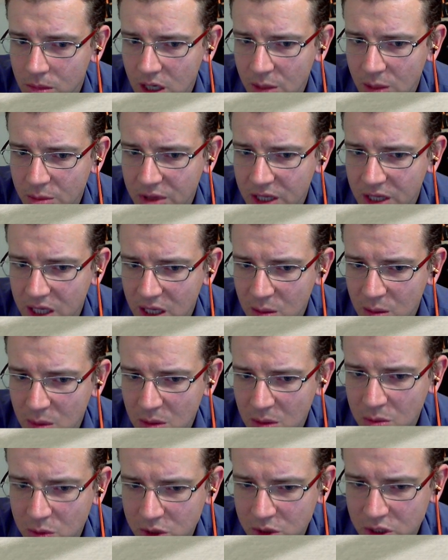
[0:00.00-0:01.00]
I'm thinking
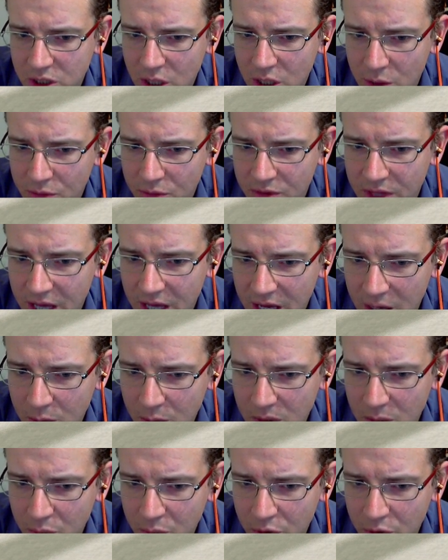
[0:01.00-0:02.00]
maybe we should go for that.
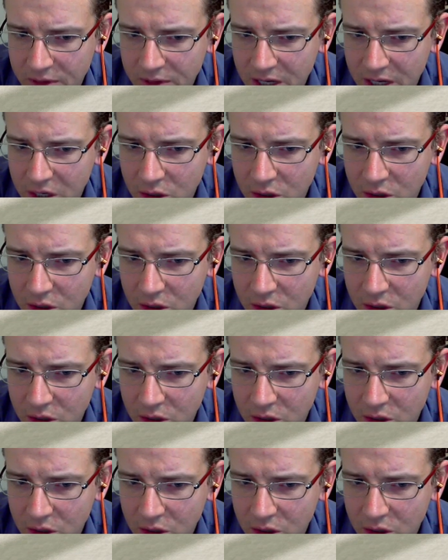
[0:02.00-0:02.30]
We improved our